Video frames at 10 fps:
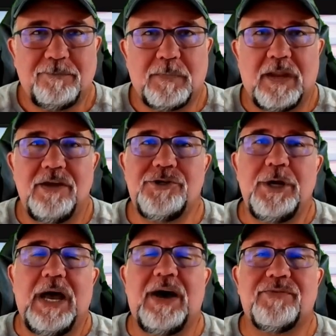You
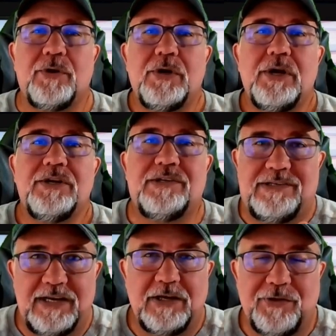have to
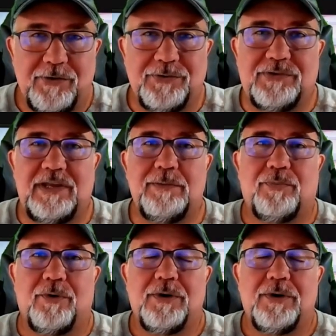dig a little deeper.